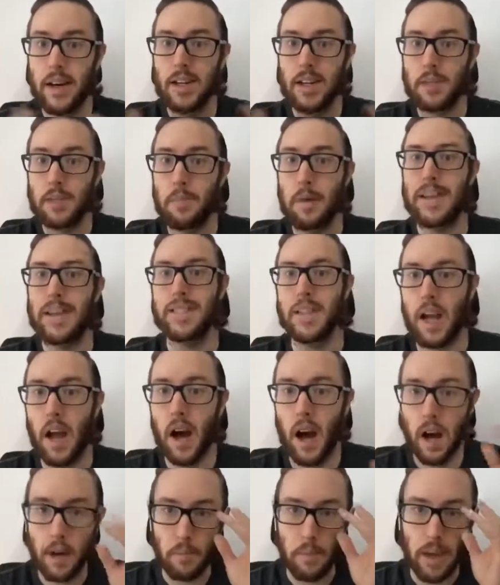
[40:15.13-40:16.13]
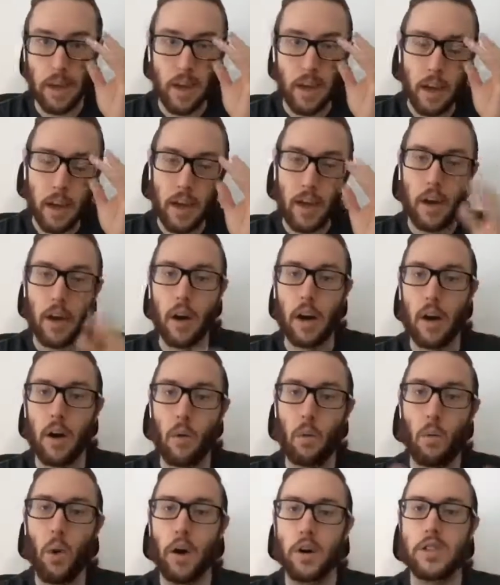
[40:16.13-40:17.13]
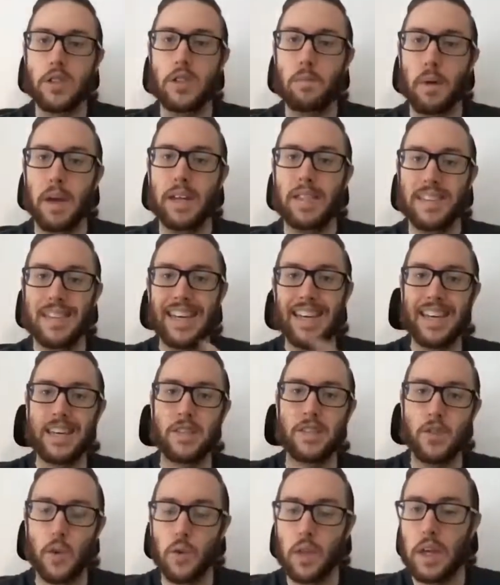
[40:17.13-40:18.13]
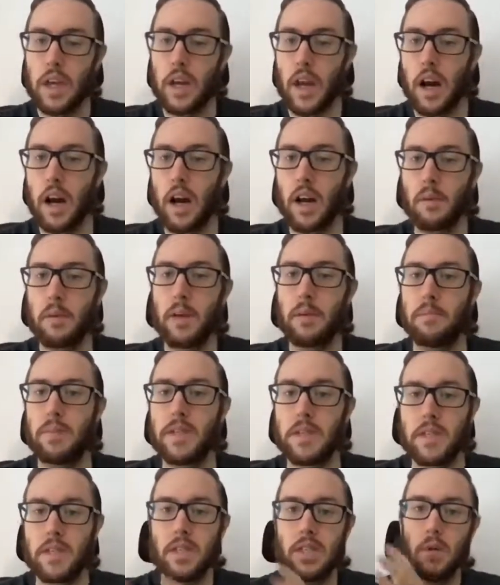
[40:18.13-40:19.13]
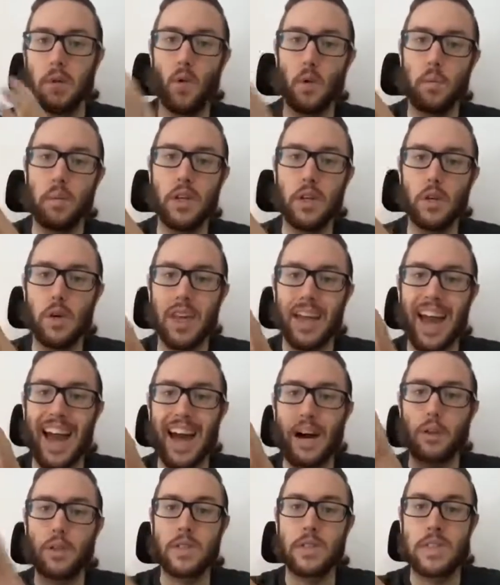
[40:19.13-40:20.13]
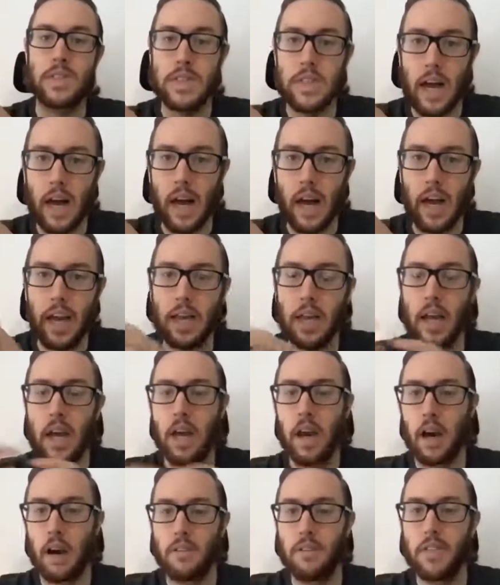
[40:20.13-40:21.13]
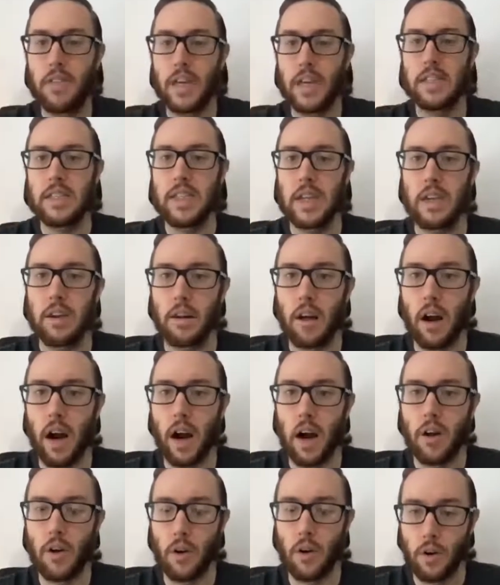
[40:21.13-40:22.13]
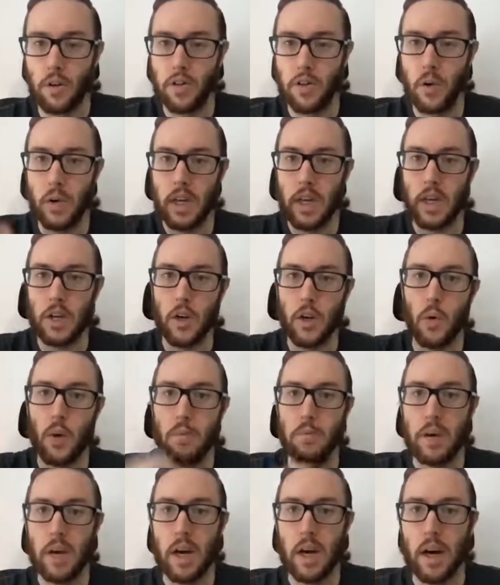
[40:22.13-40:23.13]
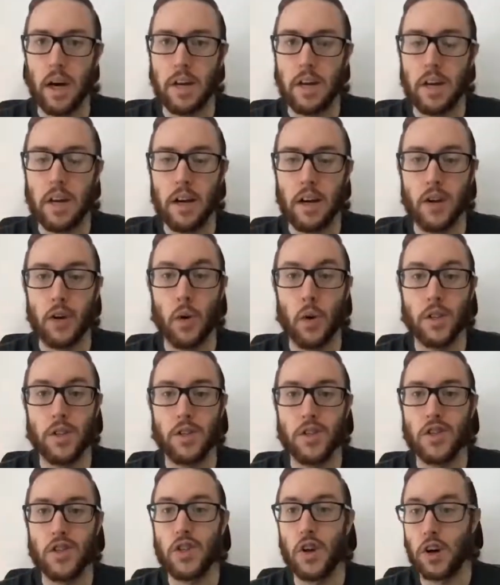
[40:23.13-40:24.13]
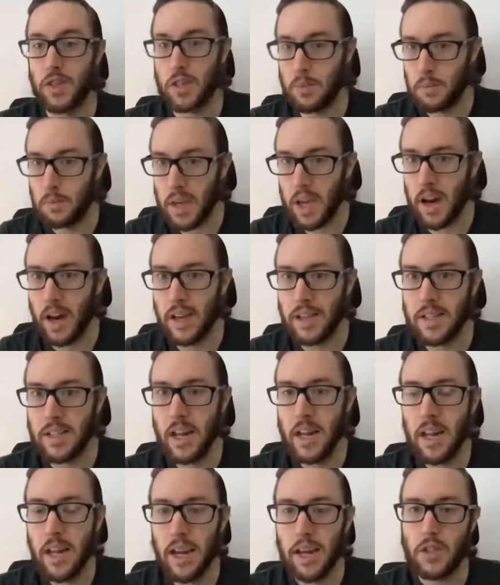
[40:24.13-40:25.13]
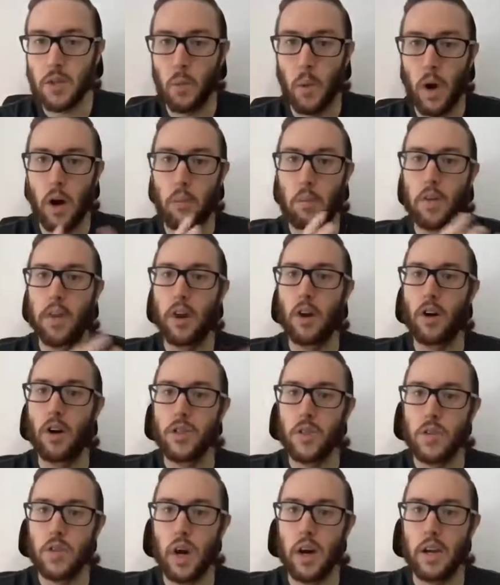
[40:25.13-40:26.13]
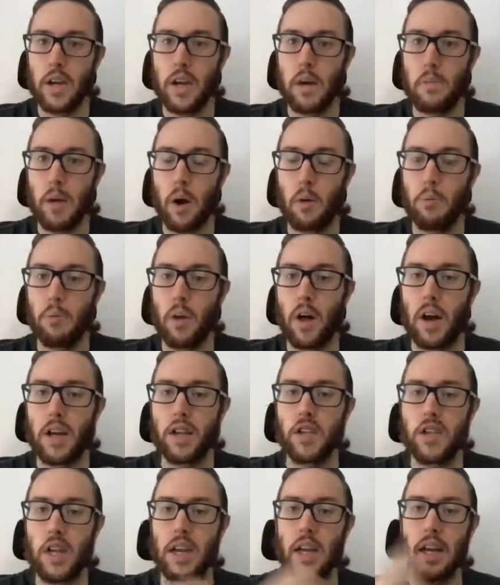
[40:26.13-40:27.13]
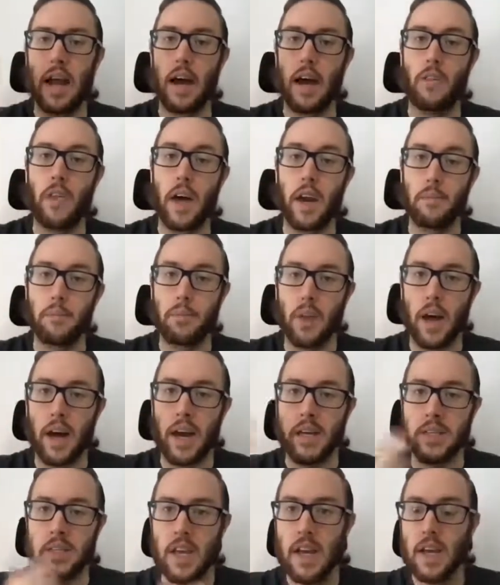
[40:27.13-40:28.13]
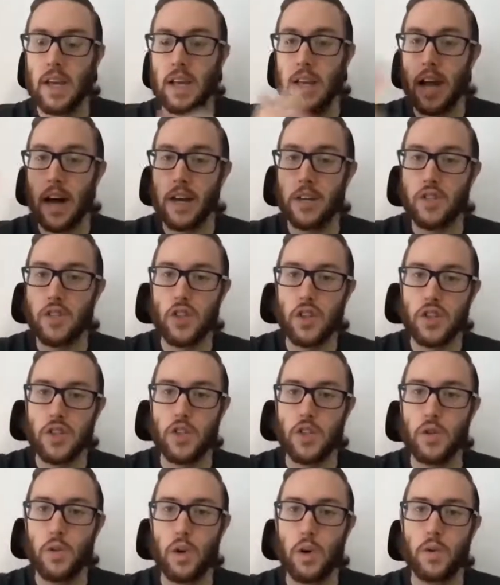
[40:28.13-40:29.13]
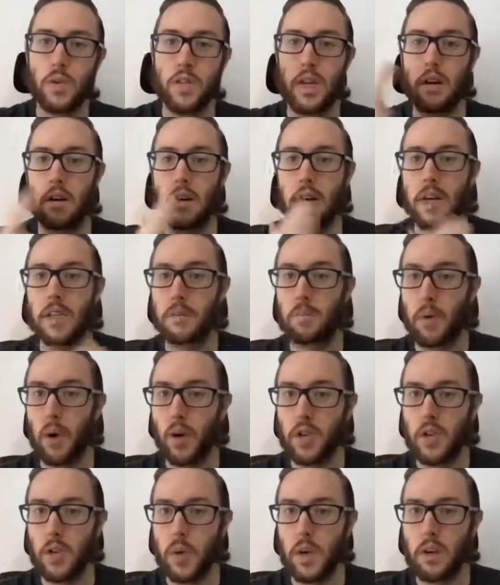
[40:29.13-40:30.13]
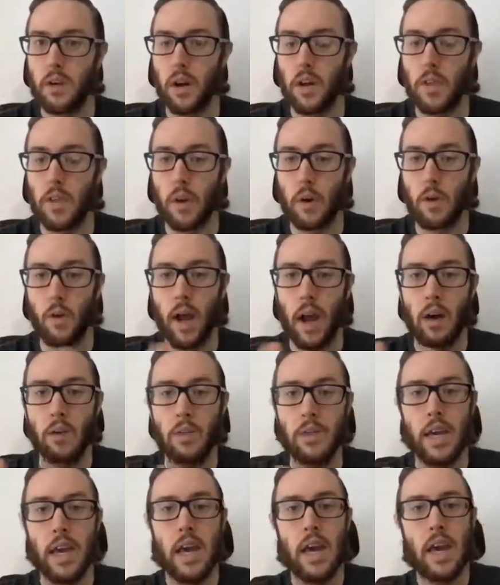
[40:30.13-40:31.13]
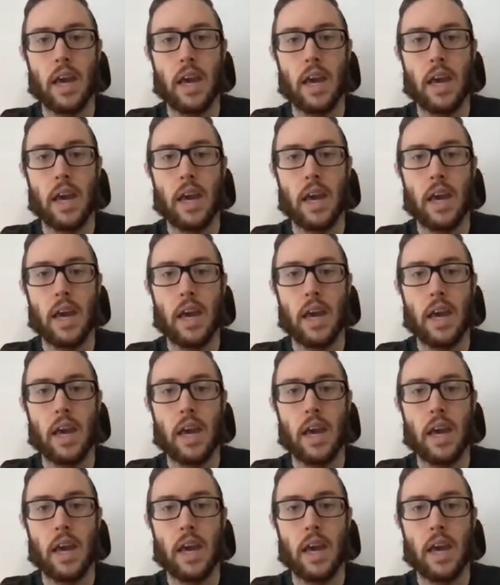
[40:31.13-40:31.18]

uh, space economy, uh, where space is. So the economy and business that we'll be doing outside of things here on Earth. So again, going beyond or going to the stars and beyond as well. But then also talking about blockchain and how that applies not just to those areas, but also here on the ground.